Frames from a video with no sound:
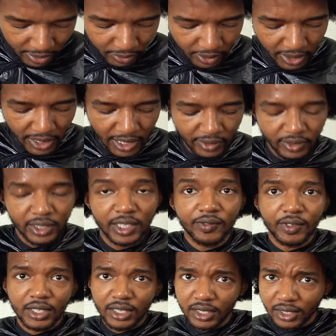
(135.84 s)
do not have a
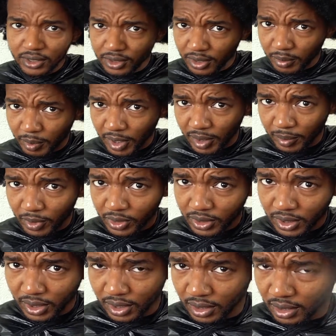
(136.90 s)
leave-in conditioner, but I'm
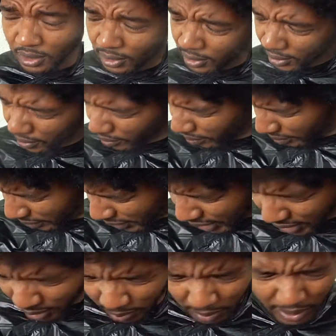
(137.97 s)
using
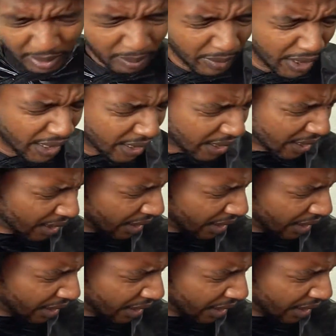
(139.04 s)
this one by